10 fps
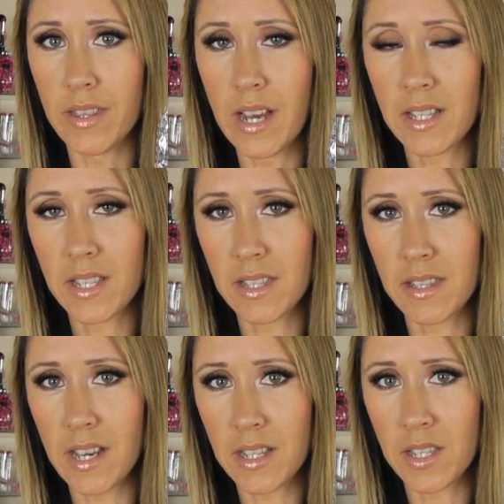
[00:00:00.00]
That's
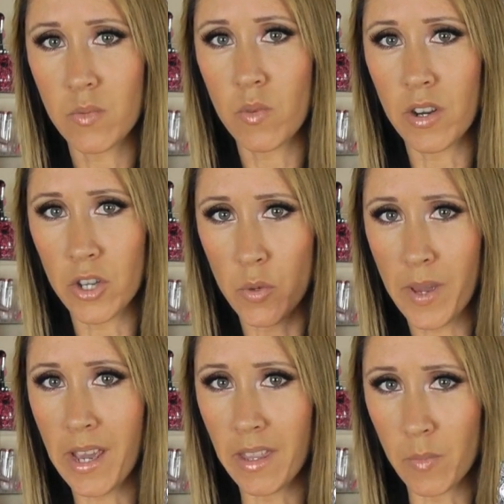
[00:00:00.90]
that's where you
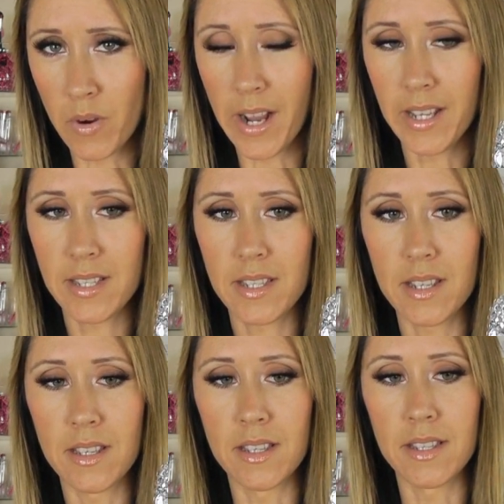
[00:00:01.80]
pay the price
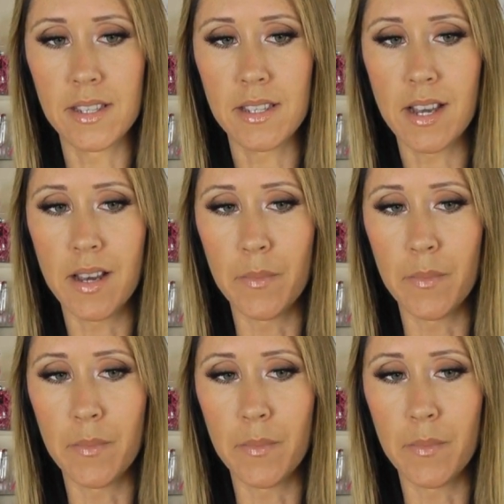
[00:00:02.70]
is um,